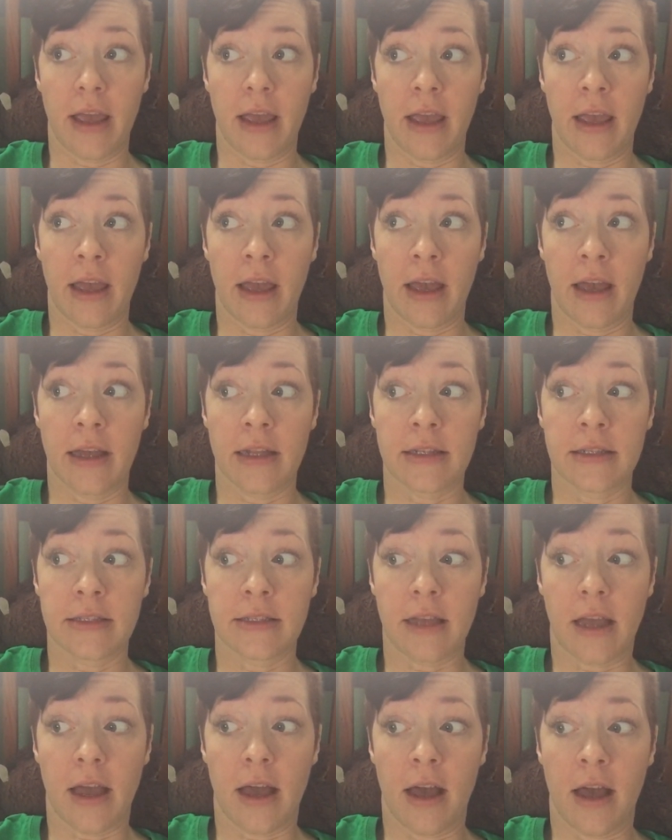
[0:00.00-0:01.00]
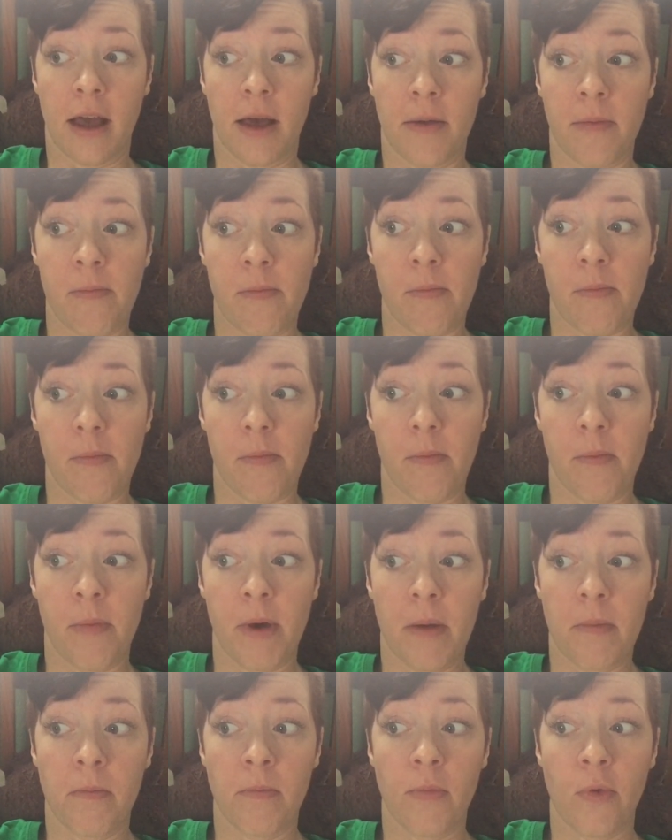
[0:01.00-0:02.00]
and
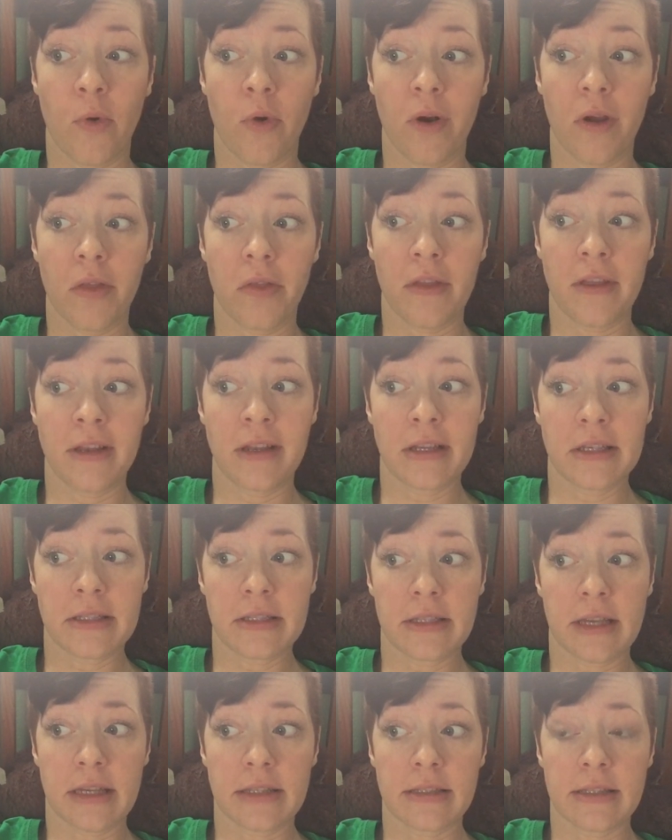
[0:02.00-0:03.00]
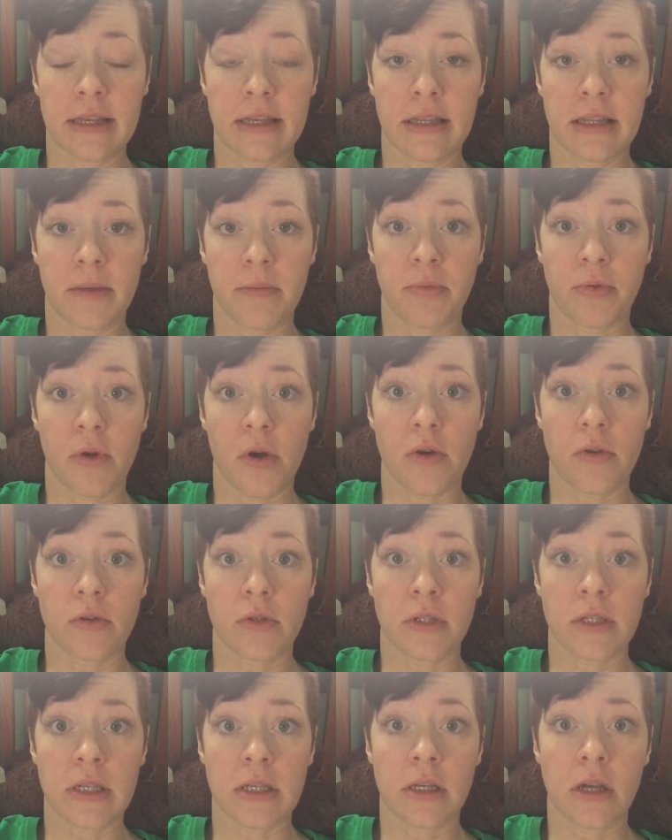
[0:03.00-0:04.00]
but more than discussing the
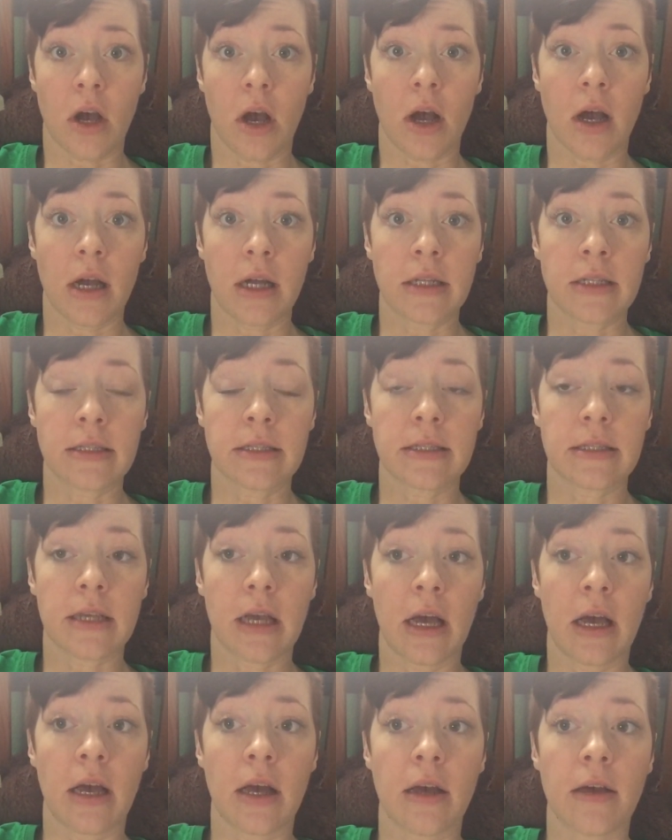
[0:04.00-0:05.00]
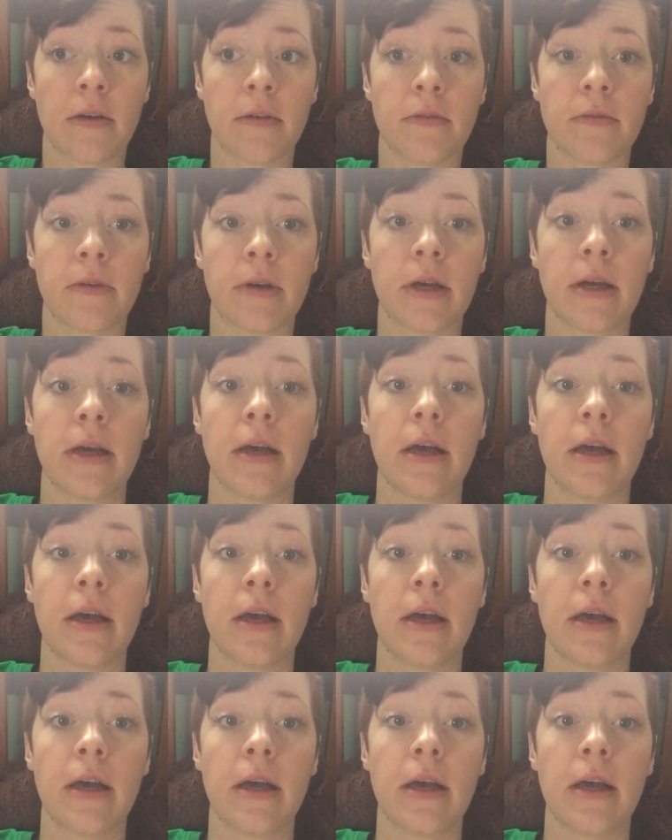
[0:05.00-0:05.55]
pros and cons of